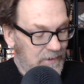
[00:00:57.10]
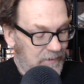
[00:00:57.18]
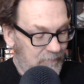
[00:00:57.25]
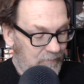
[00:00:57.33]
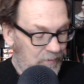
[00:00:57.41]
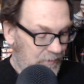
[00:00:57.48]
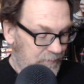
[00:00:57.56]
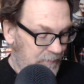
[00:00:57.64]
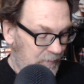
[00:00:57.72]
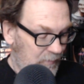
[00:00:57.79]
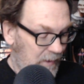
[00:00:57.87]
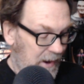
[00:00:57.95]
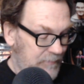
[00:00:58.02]
even though it's been
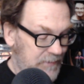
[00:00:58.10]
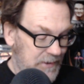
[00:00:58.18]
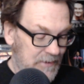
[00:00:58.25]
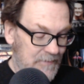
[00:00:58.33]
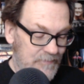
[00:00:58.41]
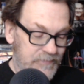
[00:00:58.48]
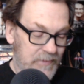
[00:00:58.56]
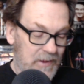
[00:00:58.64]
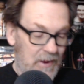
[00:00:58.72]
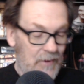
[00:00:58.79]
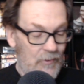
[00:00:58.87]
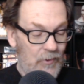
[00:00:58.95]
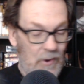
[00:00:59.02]
wrapped. I
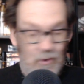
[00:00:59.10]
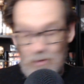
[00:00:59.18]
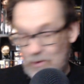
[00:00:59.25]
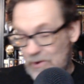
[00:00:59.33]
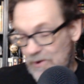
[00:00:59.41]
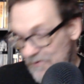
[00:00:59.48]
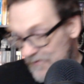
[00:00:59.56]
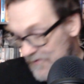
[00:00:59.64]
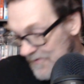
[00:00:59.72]
don't know how old it is.